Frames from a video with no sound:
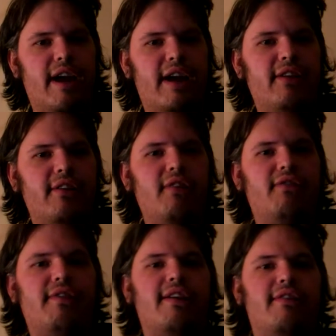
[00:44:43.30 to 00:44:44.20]
I don't know
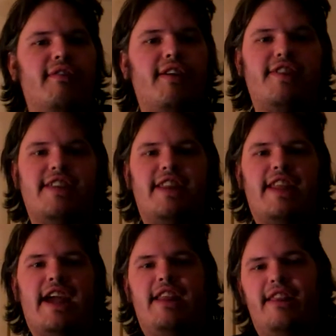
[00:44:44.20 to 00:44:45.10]
if we're going to
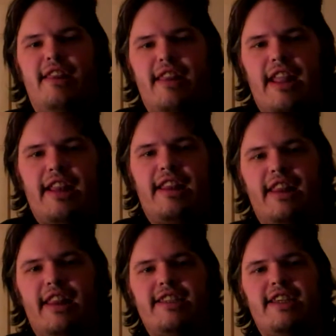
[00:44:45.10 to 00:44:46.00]
revisit that
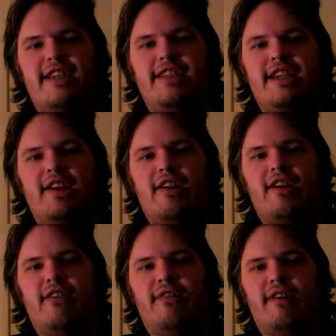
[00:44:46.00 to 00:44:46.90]
this season
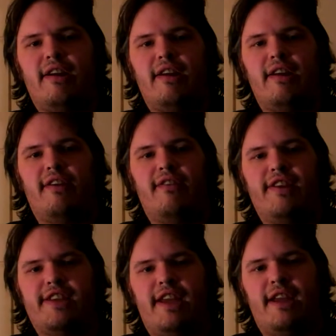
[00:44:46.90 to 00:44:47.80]
or if we're going to
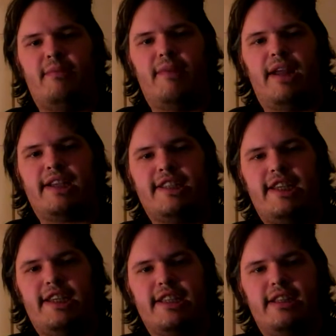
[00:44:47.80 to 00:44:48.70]
revisit him next
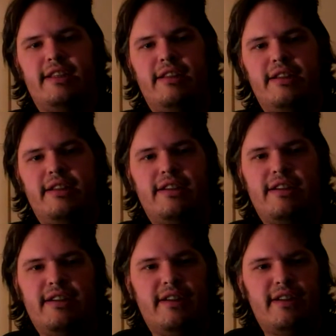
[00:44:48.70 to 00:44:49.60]
season,
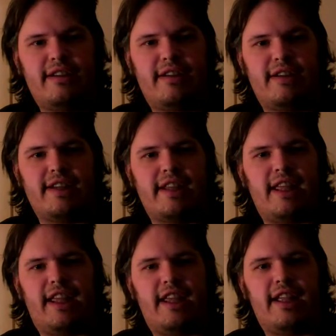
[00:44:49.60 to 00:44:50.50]
because I
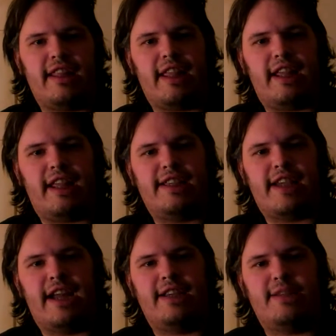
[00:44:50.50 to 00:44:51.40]
think he's
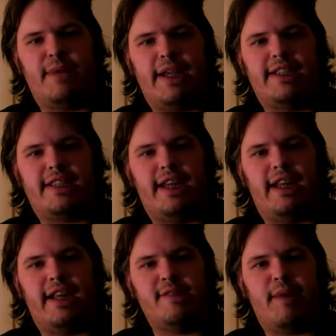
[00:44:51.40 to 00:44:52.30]
had his big
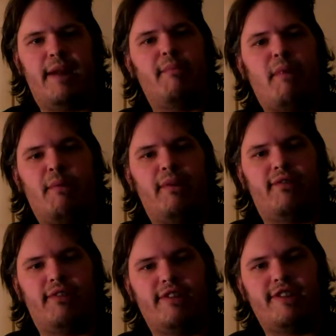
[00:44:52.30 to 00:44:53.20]
scene, his big
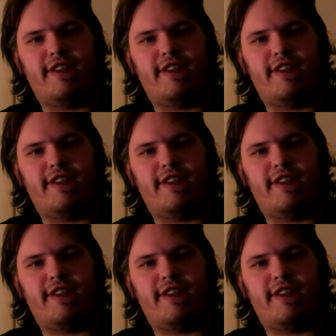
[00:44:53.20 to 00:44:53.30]
moment for the